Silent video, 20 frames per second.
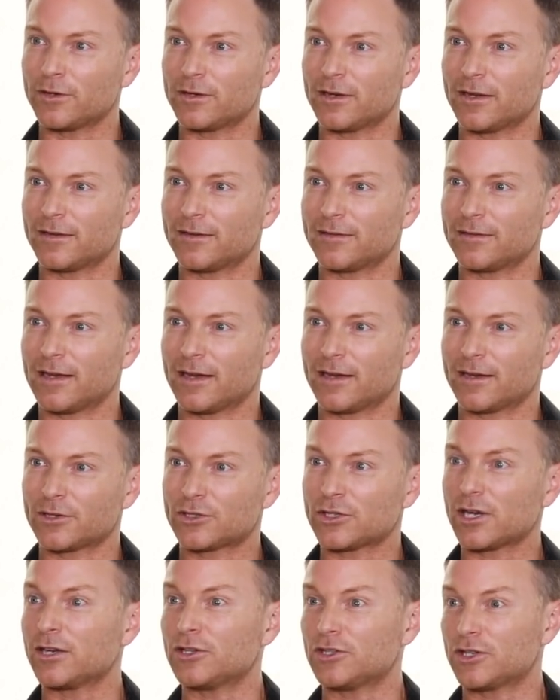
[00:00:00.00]
and
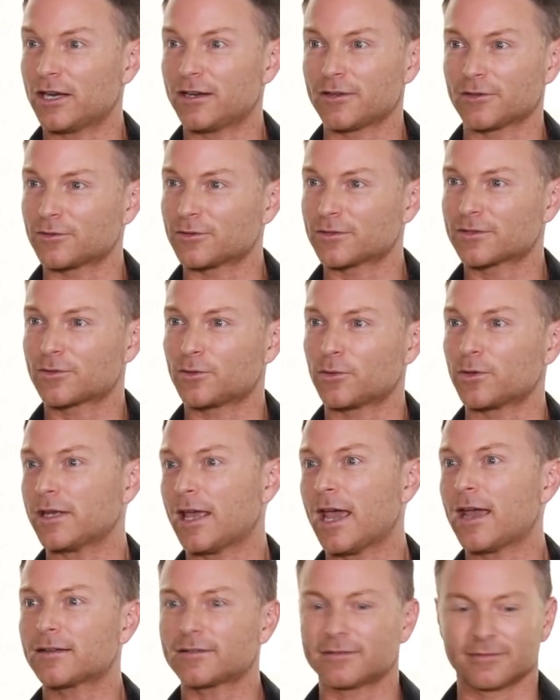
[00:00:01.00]
Shane Janik, who's
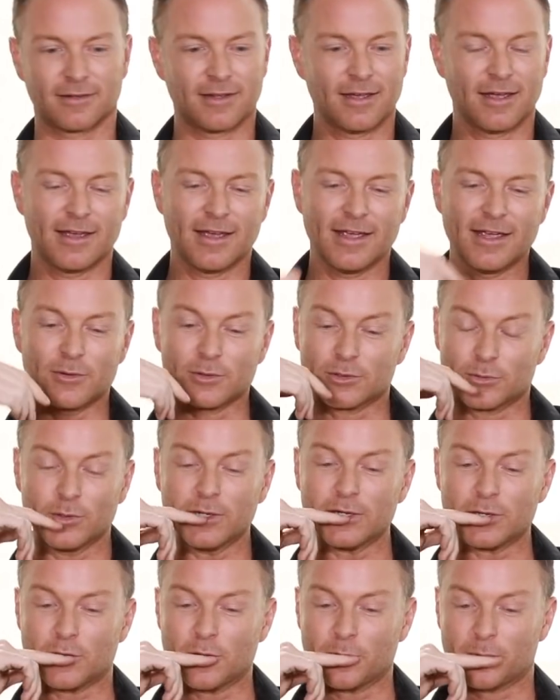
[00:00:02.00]
Courtney Act, and it was a
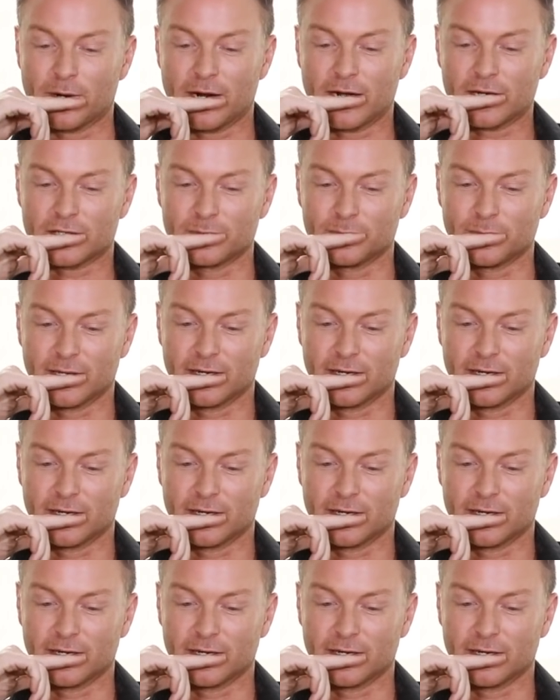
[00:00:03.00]
really cool production.